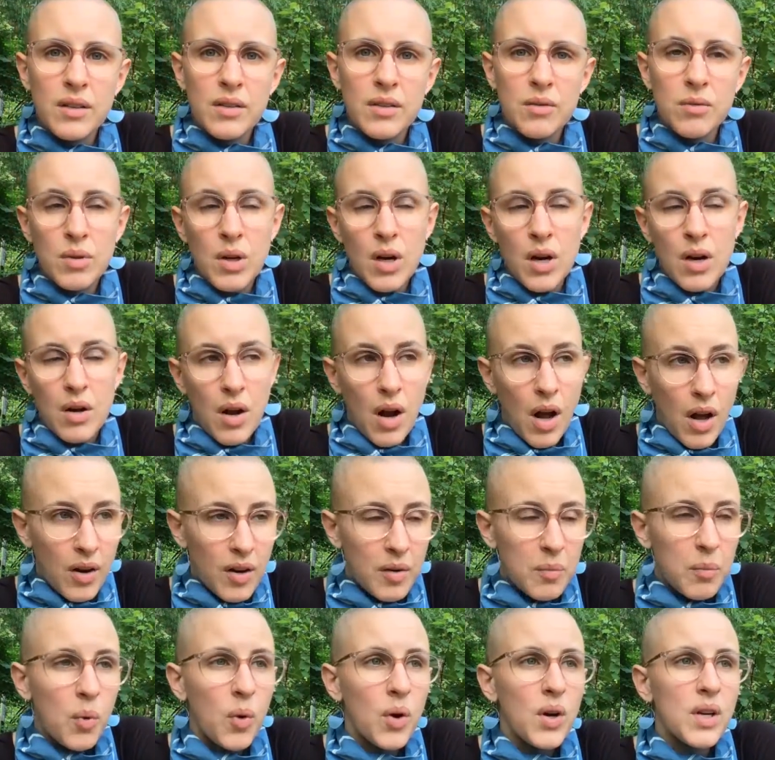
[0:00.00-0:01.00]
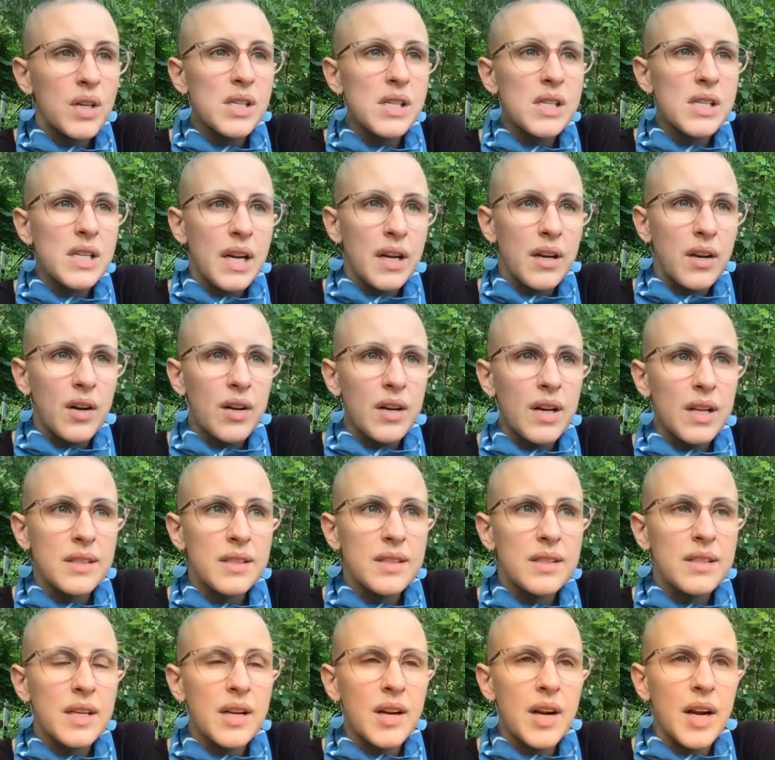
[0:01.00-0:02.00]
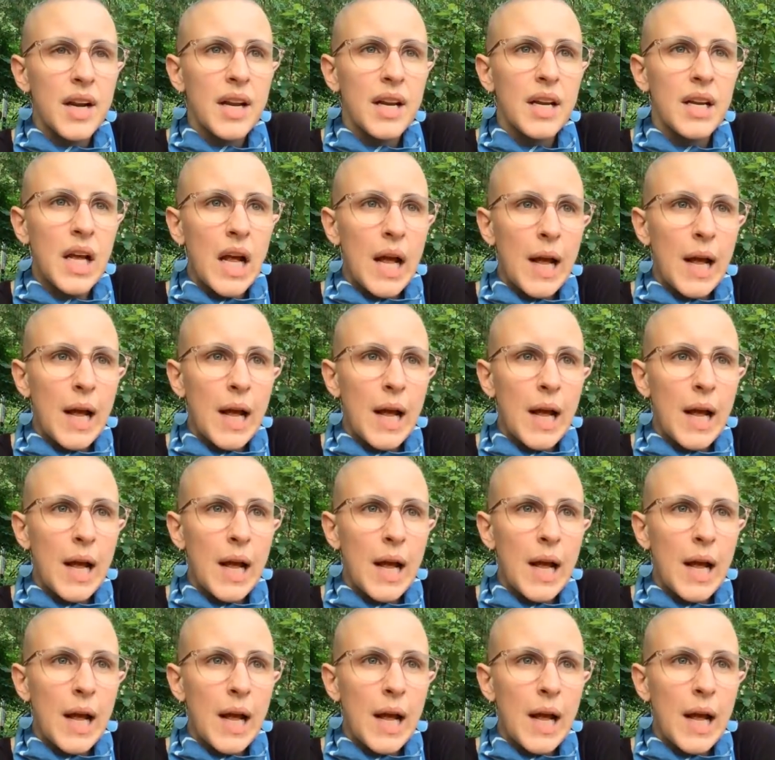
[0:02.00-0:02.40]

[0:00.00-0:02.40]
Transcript: important and are necessary,